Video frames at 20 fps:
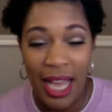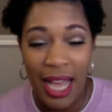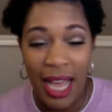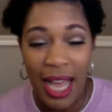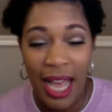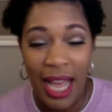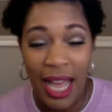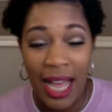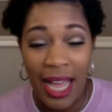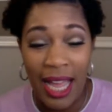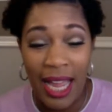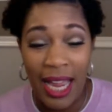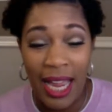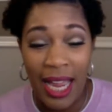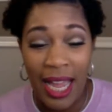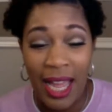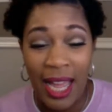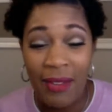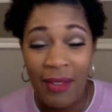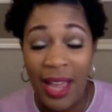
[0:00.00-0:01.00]

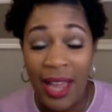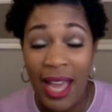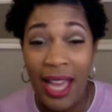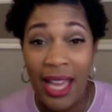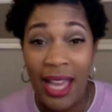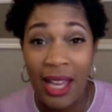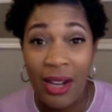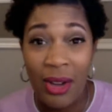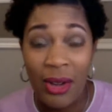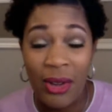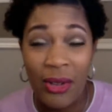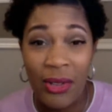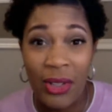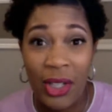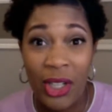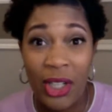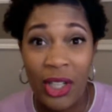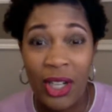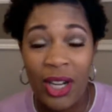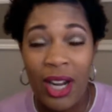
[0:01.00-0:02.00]
I have had
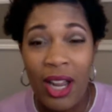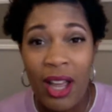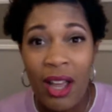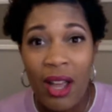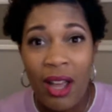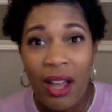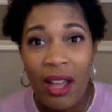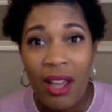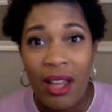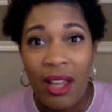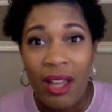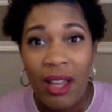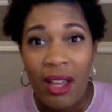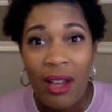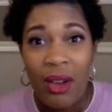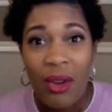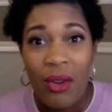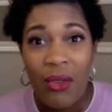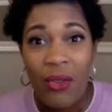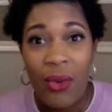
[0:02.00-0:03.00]
over
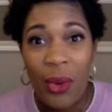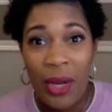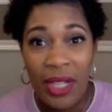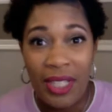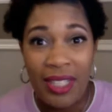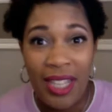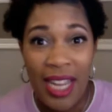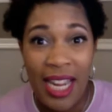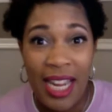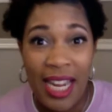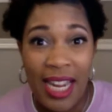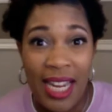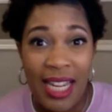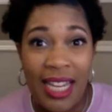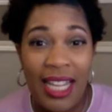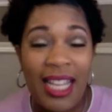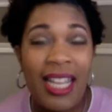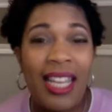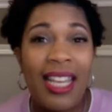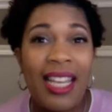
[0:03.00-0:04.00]
14
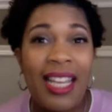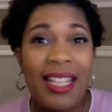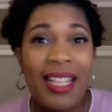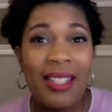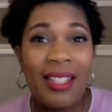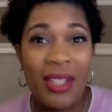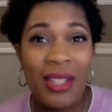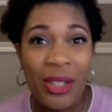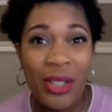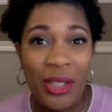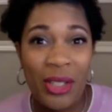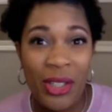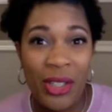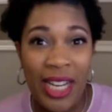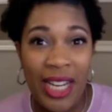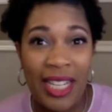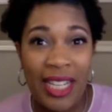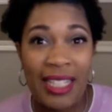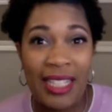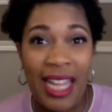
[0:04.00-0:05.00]

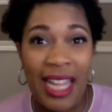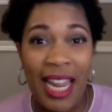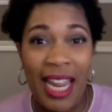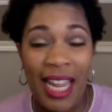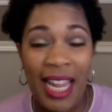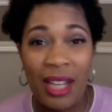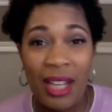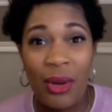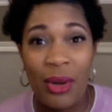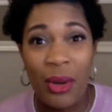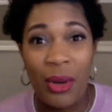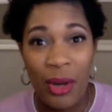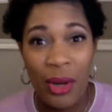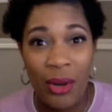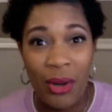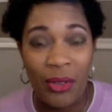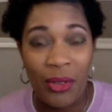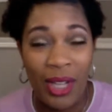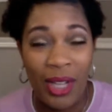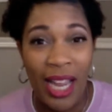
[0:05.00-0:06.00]
surgeries and or
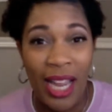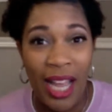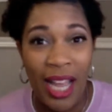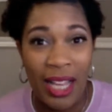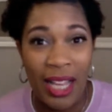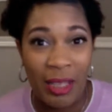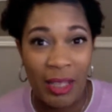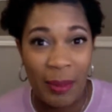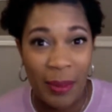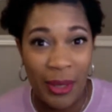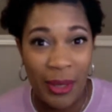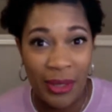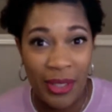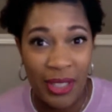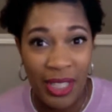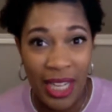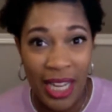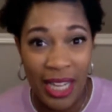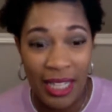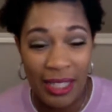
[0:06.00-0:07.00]
overnight hospital
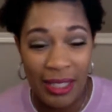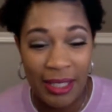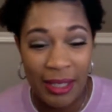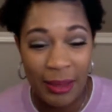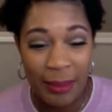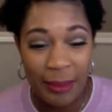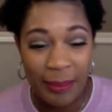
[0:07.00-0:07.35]
stays.